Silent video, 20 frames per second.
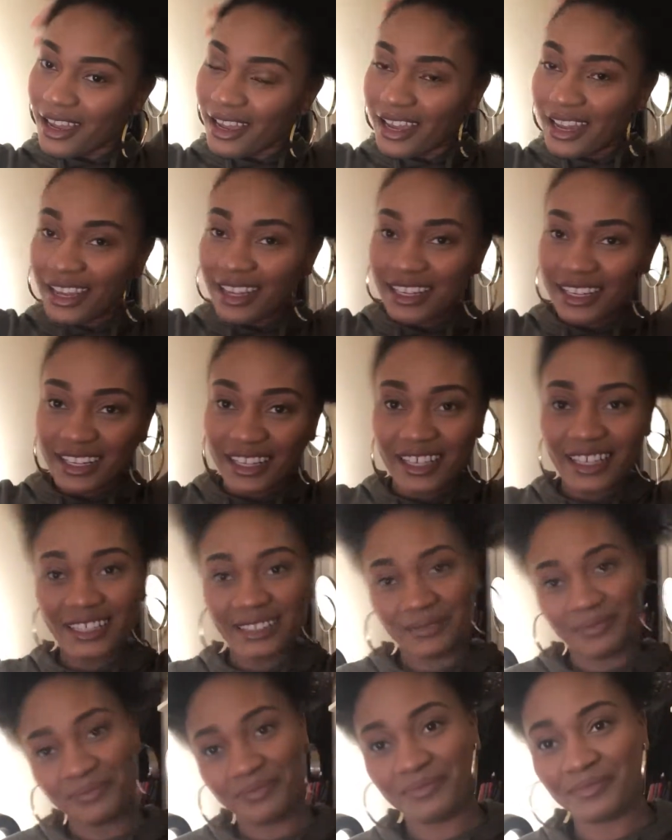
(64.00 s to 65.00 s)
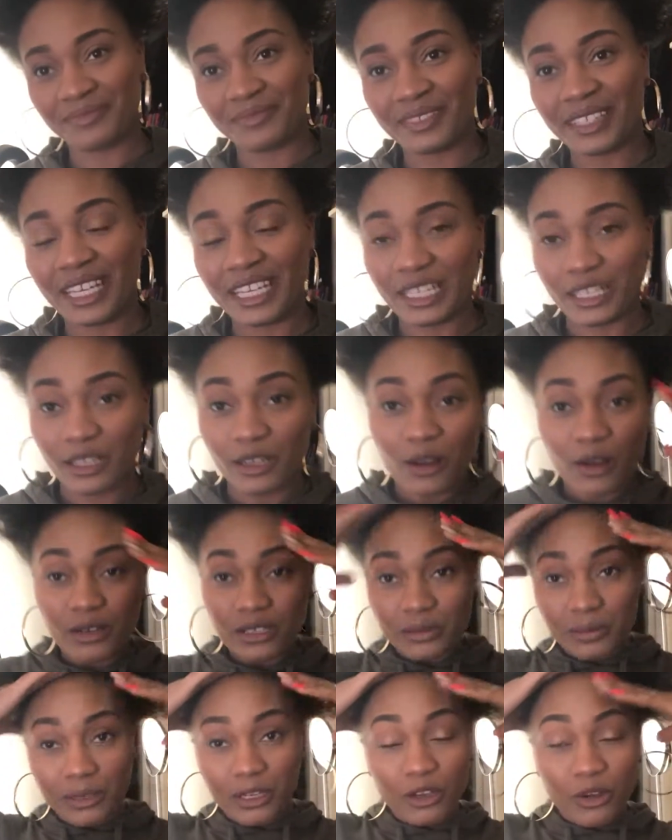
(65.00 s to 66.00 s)
And,
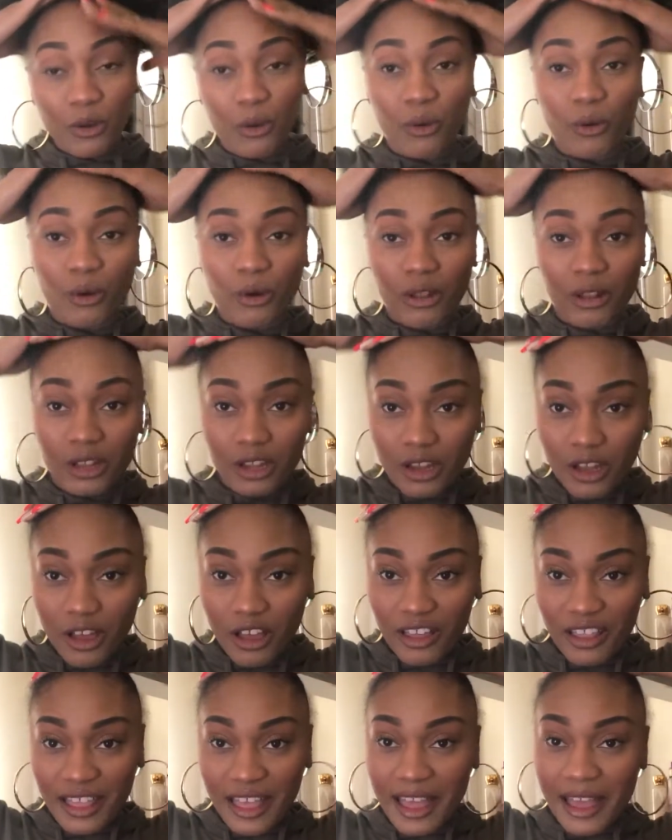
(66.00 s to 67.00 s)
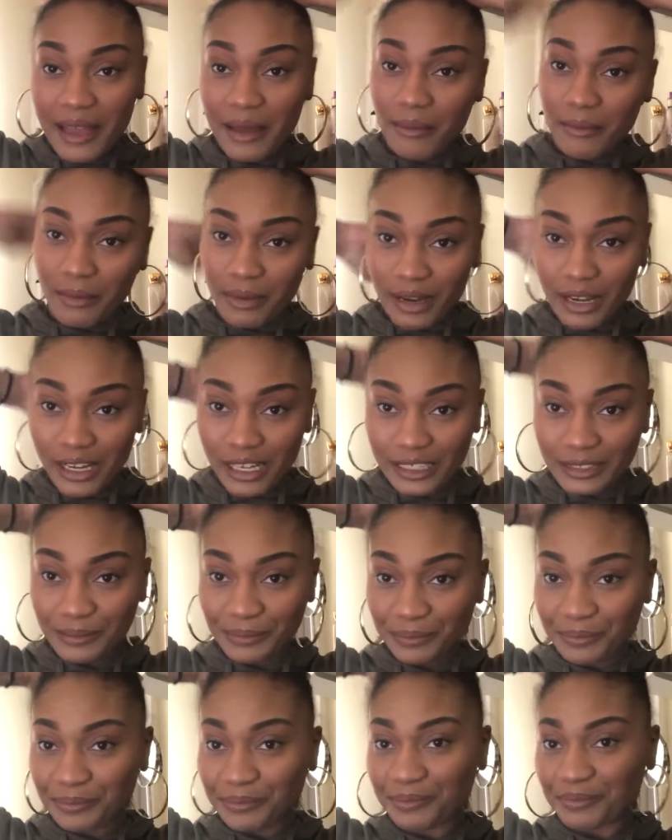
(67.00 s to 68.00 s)
it's been cool and all that.
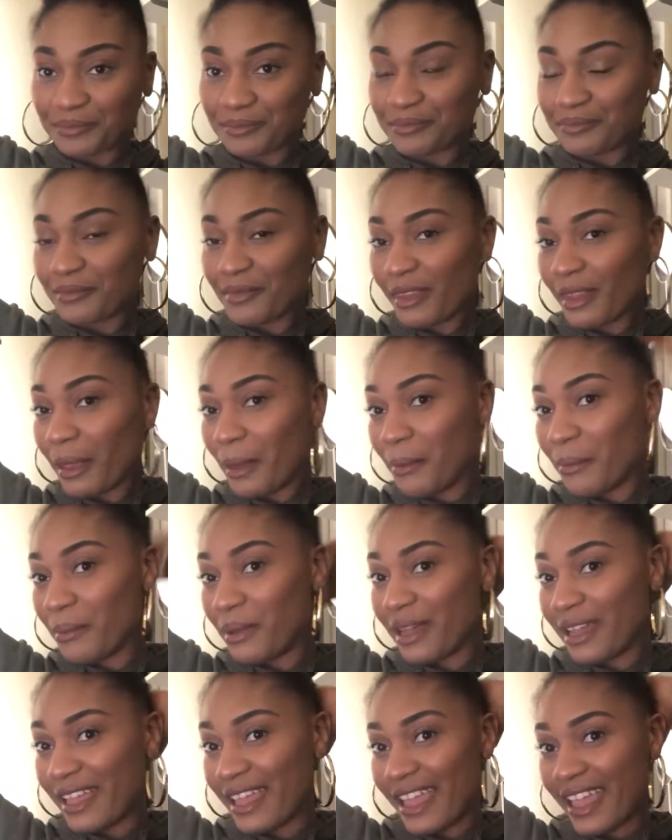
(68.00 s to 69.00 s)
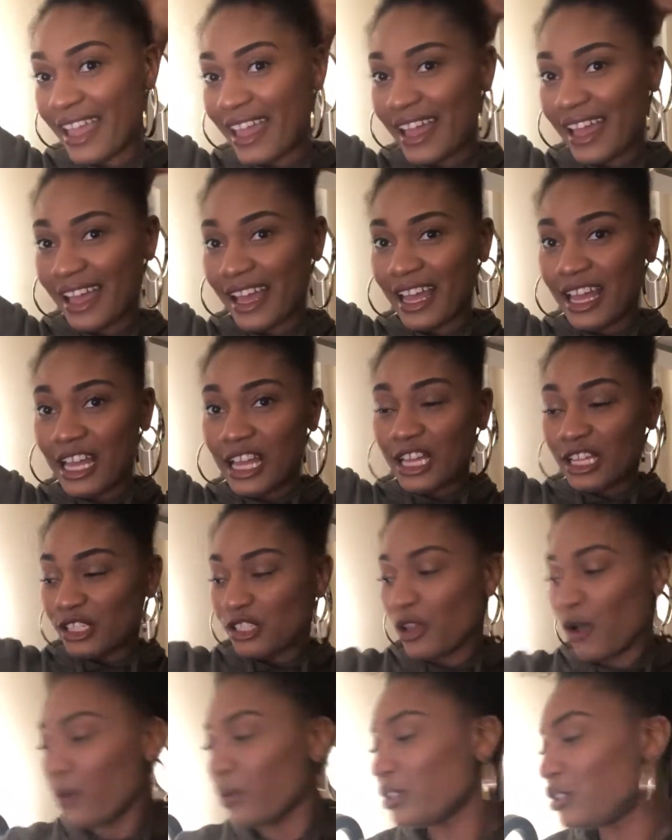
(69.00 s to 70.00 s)
But yeah.
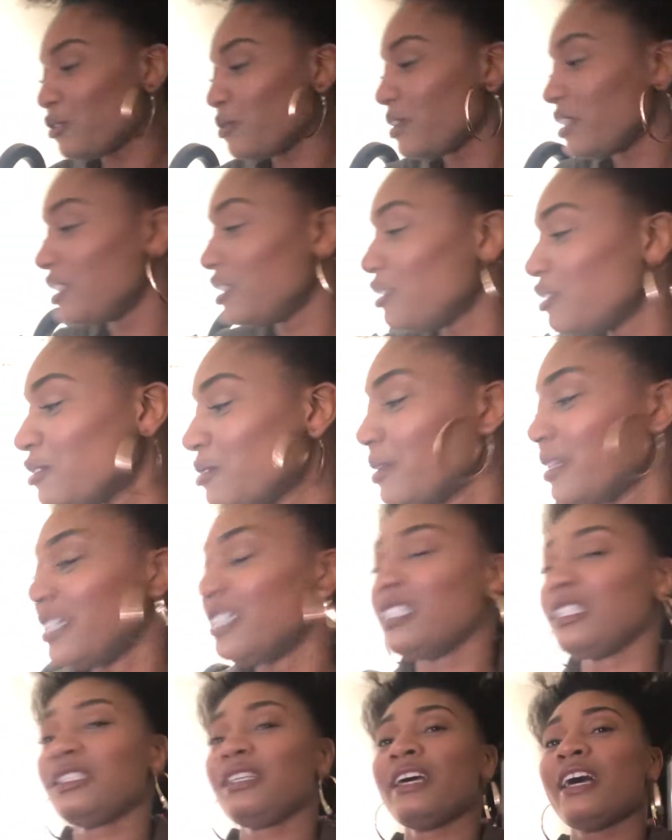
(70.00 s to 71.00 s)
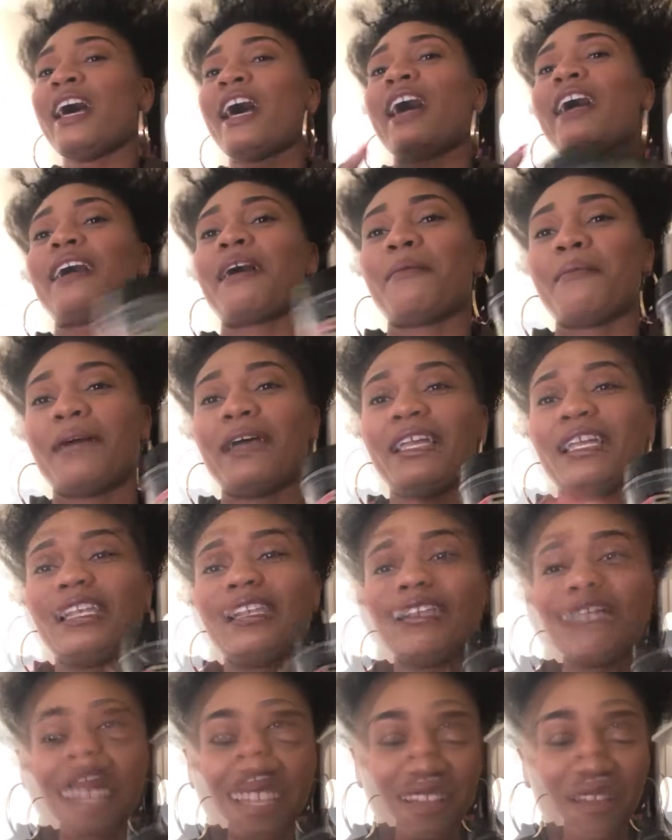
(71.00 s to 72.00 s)
So what you want to do is, I got my
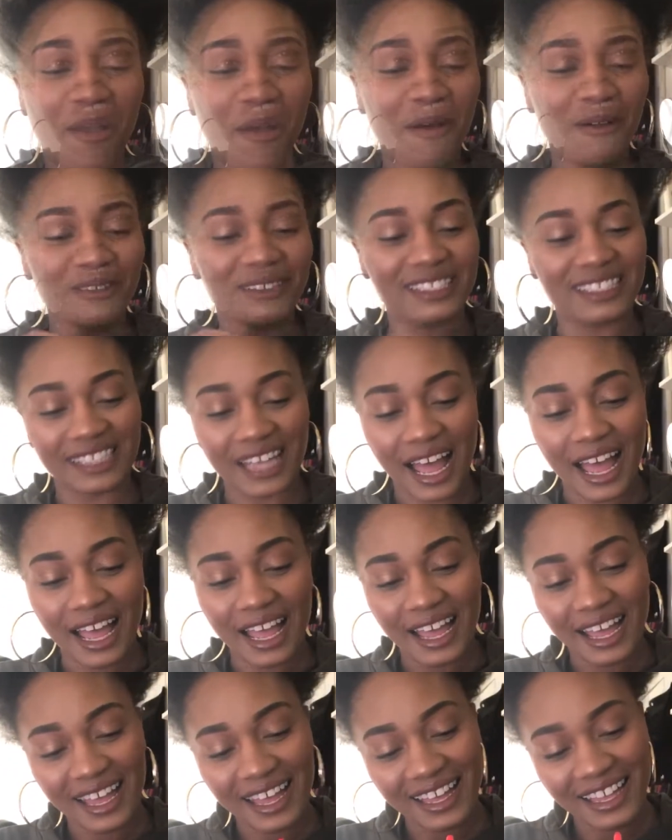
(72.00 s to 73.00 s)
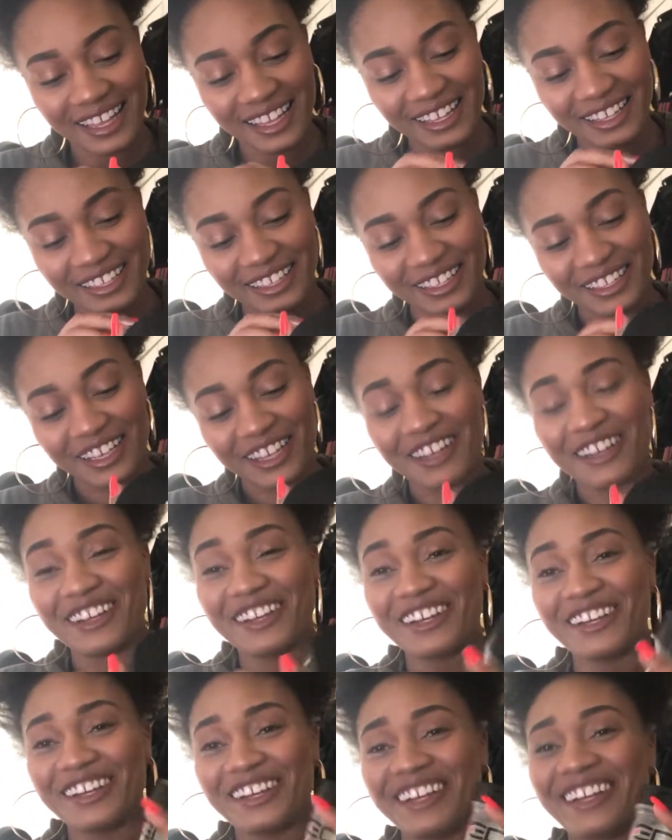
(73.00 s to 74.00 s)
Ego
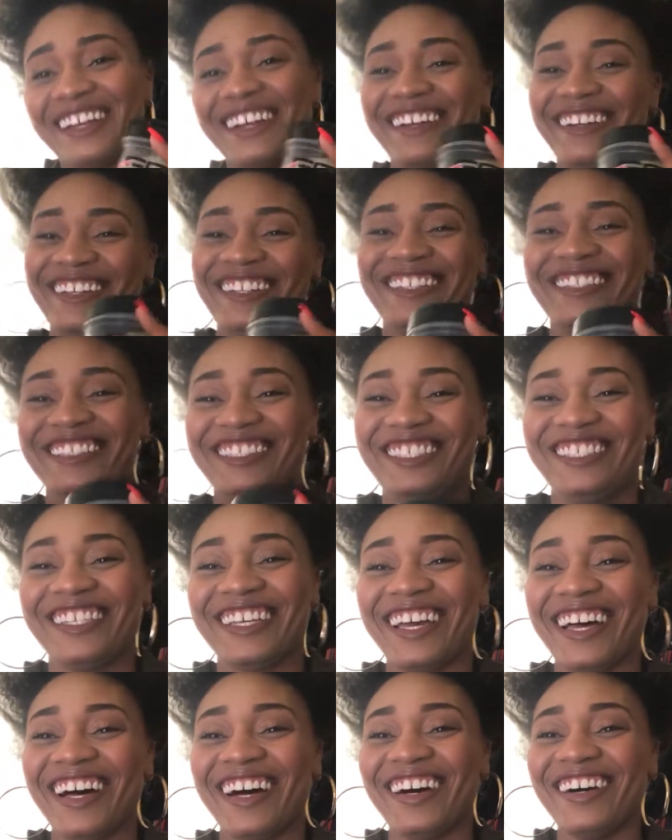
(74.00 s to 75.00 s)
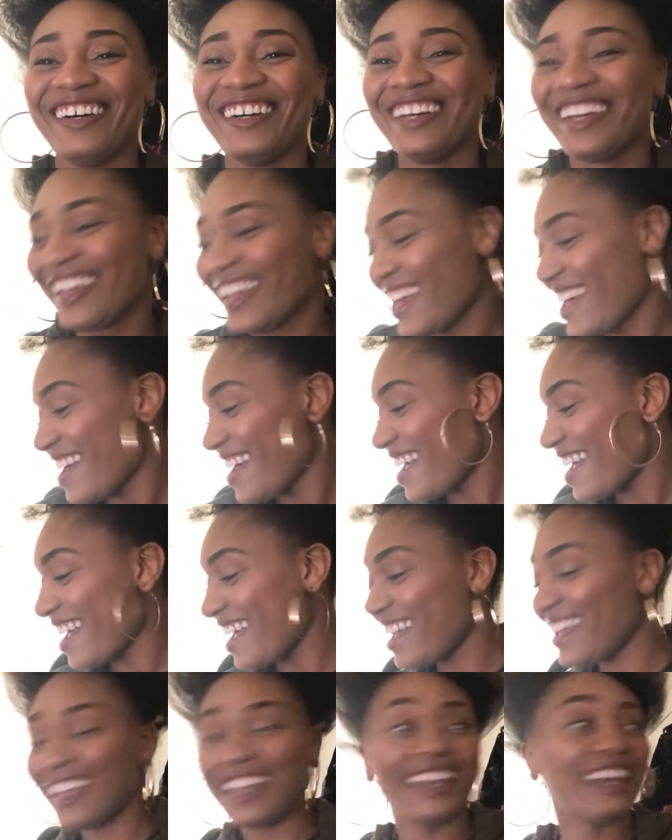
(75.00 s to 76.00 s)
Styler gel.
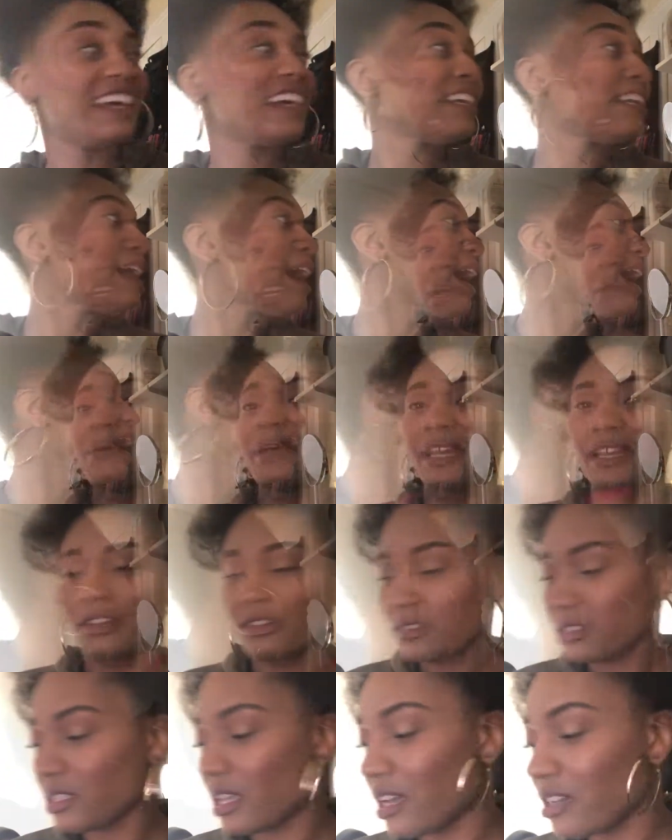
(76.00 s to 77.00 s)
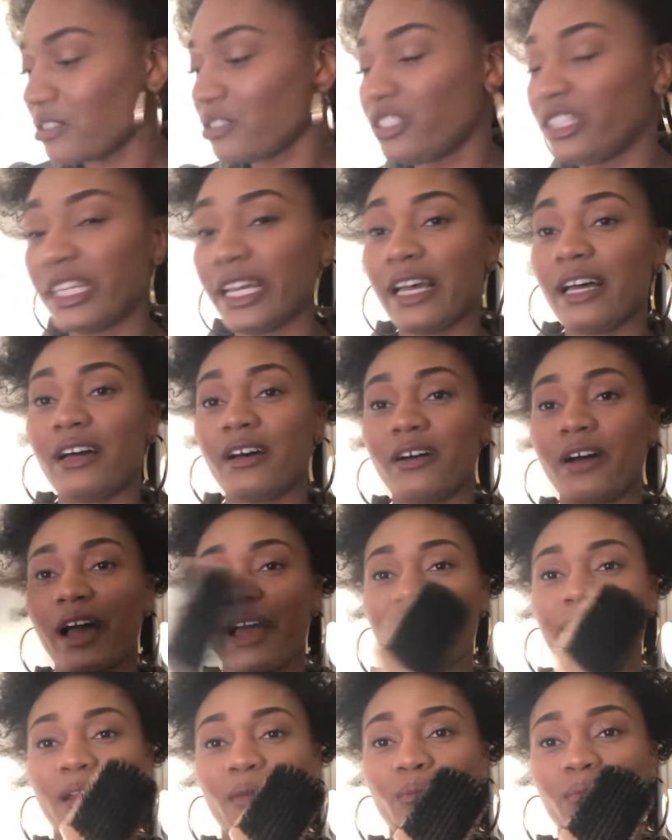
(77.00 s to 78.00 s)
And I got my Ego Styler gel.
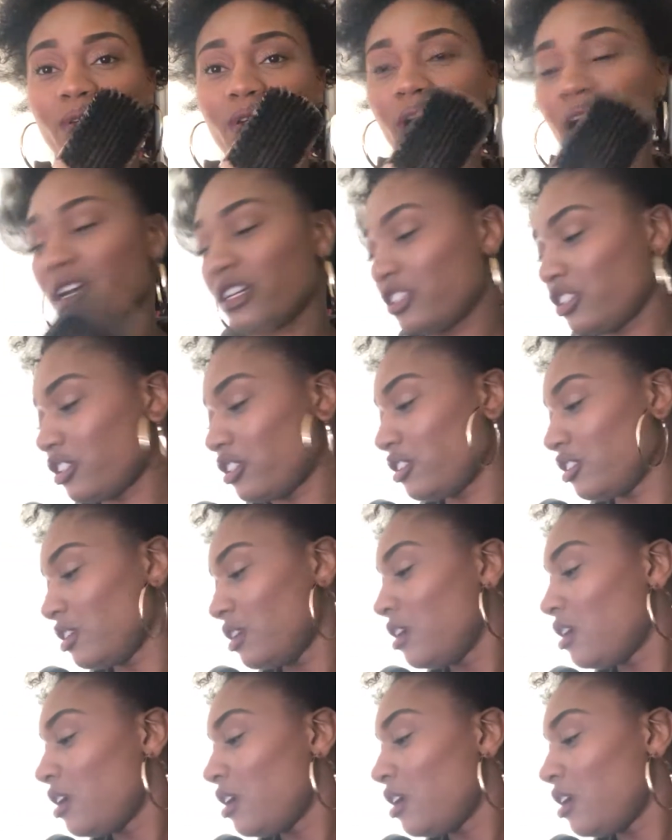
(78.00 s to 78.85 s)
I got a brush.